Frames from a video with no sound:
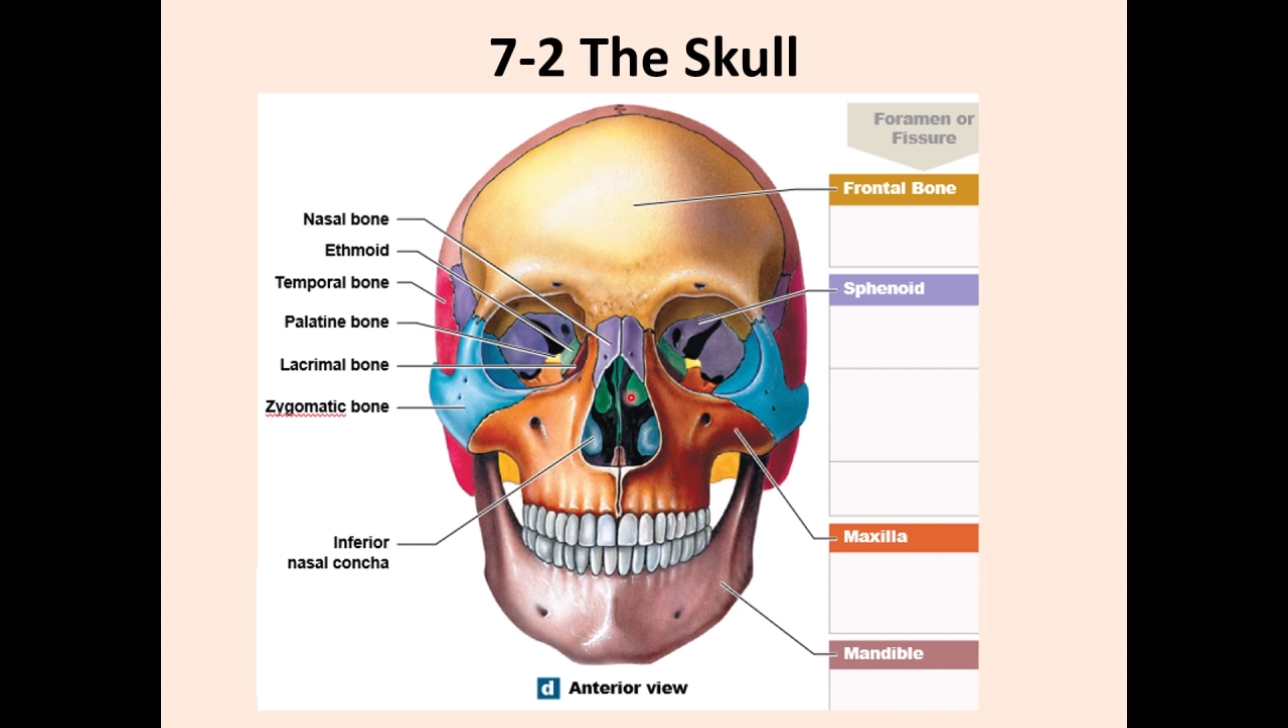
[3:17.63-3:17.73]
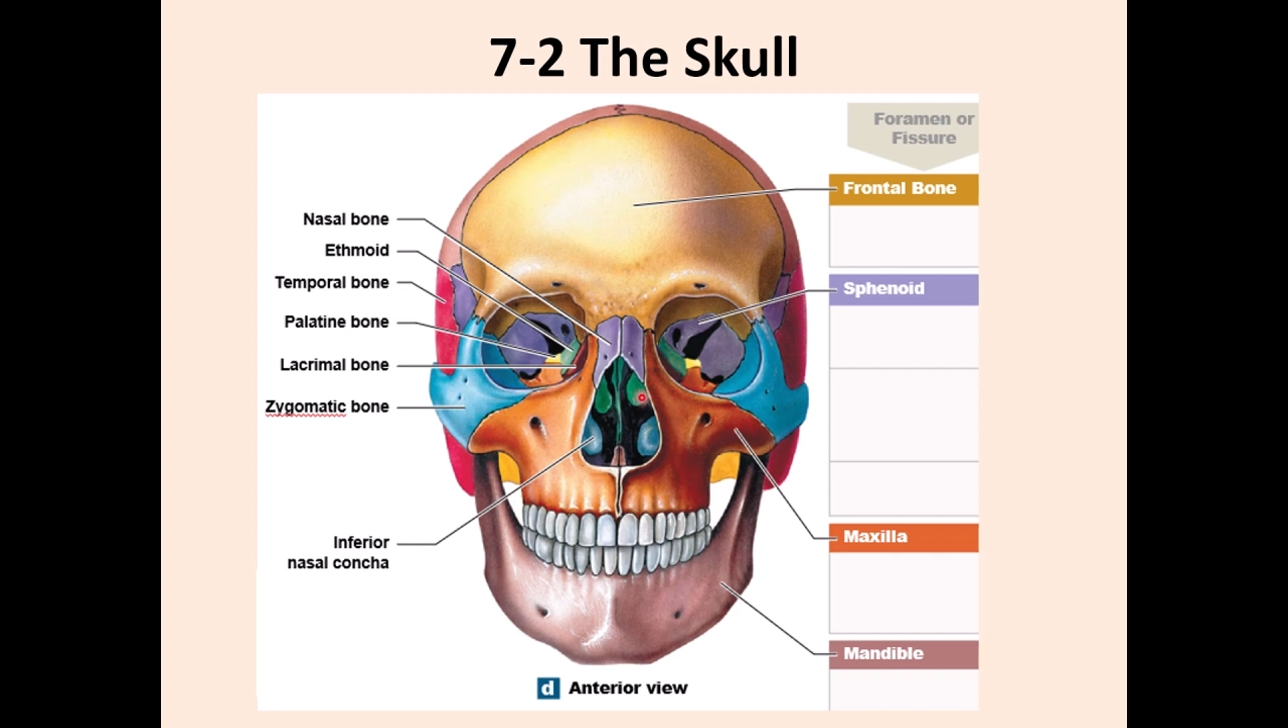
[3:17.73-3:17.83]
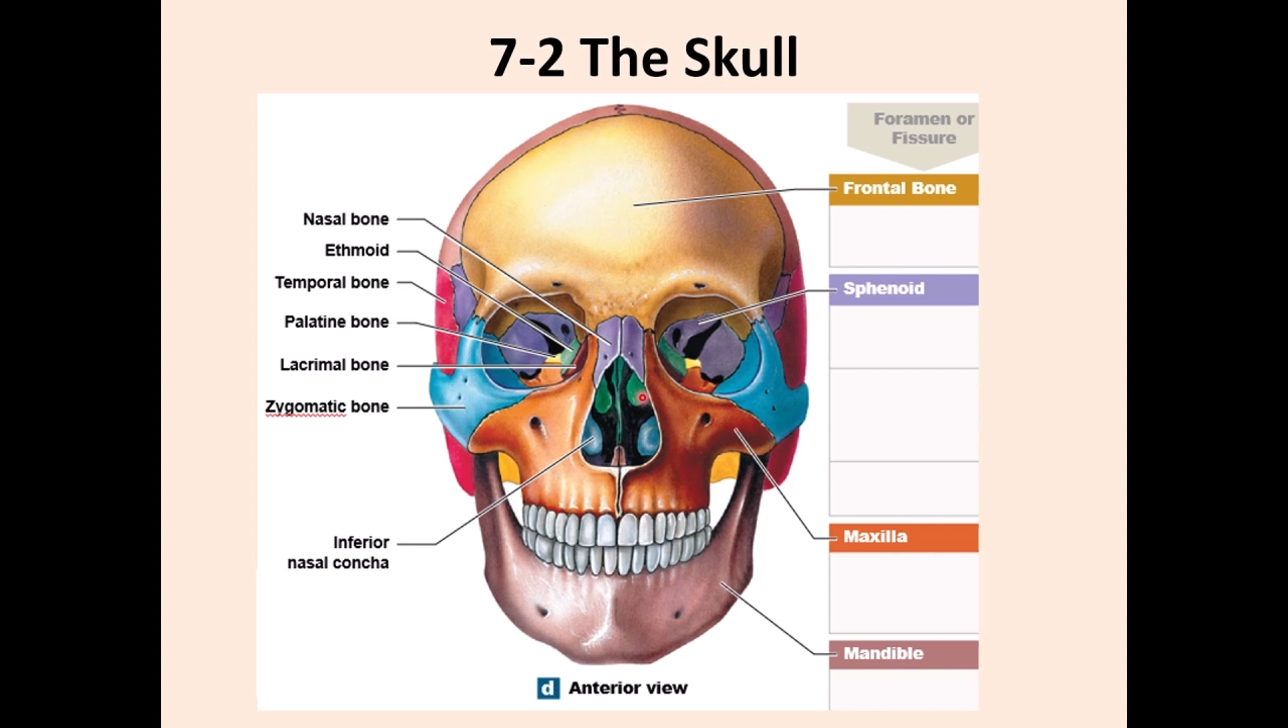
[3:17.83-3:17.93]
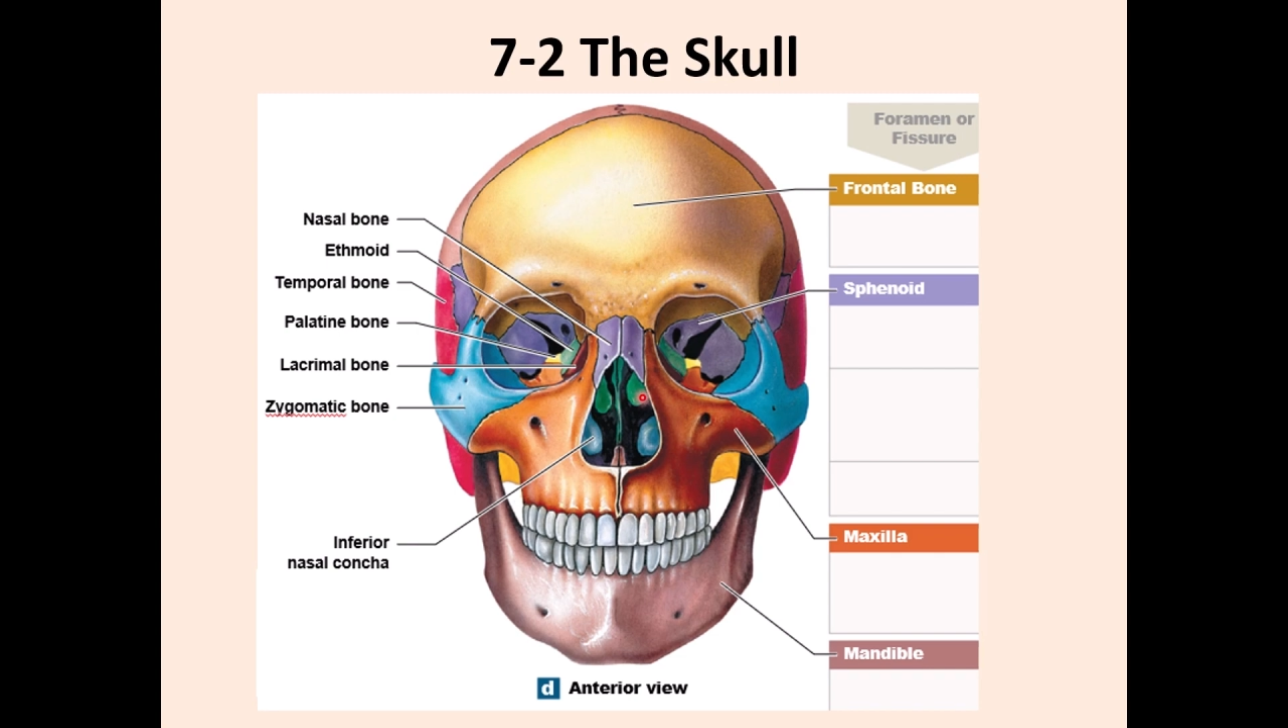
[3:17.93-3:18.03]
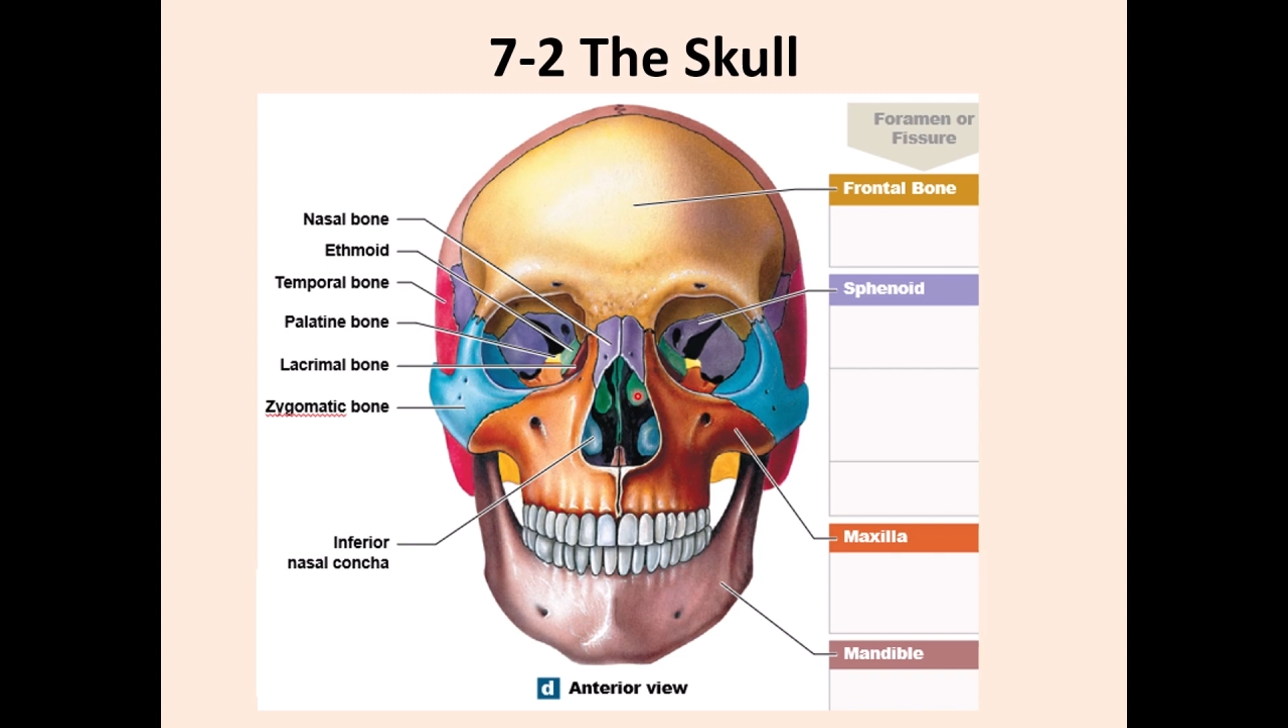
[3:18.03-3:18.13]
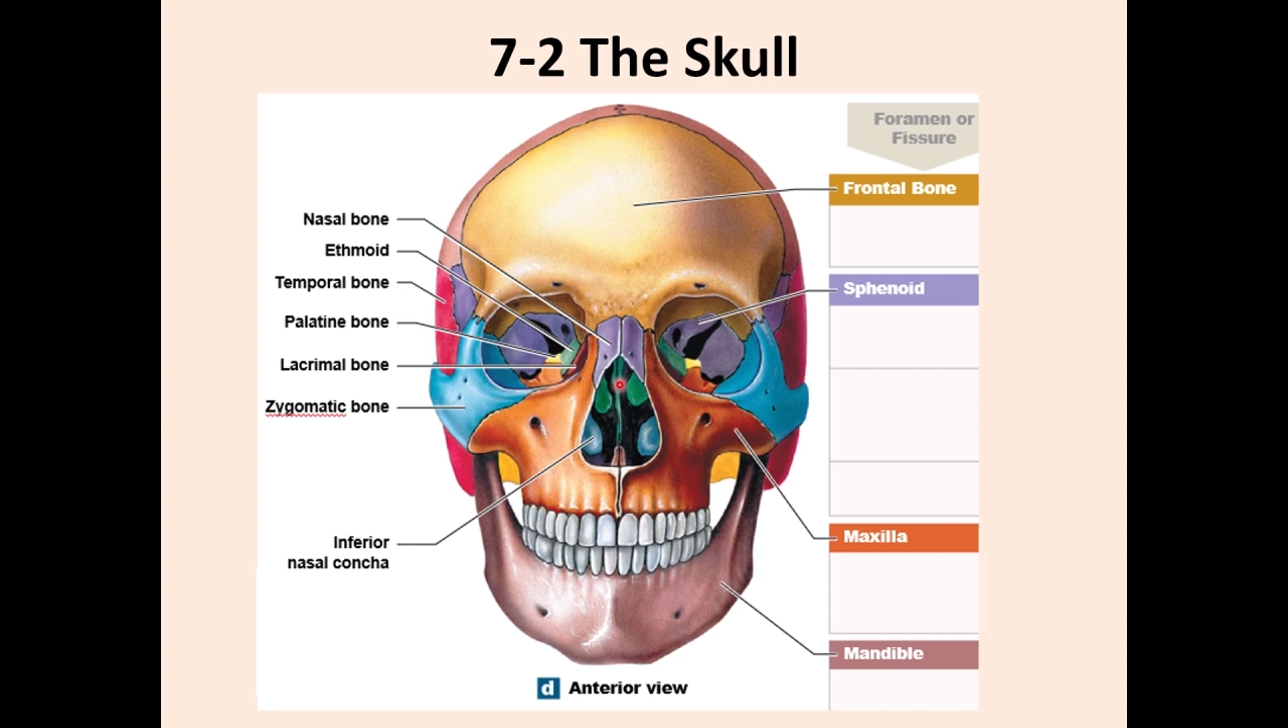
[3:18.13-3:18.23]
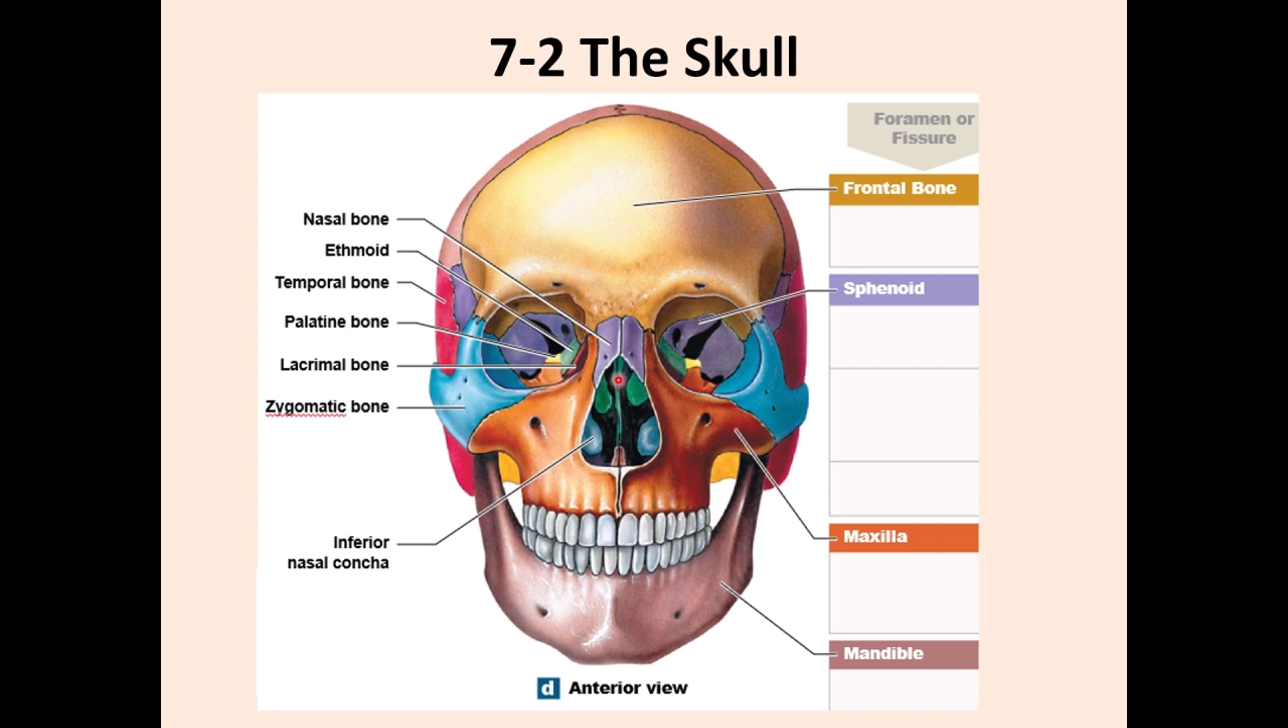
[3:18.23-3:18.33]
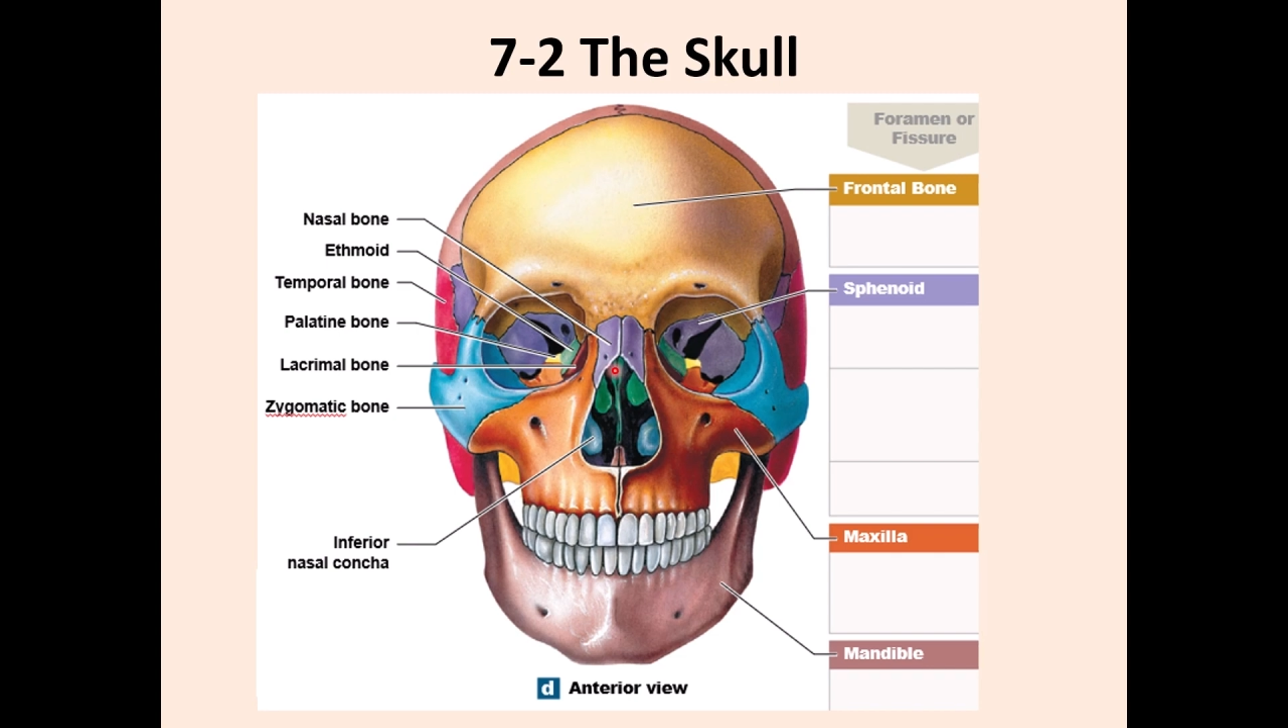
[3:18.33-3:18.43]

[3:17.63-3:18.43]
So these are the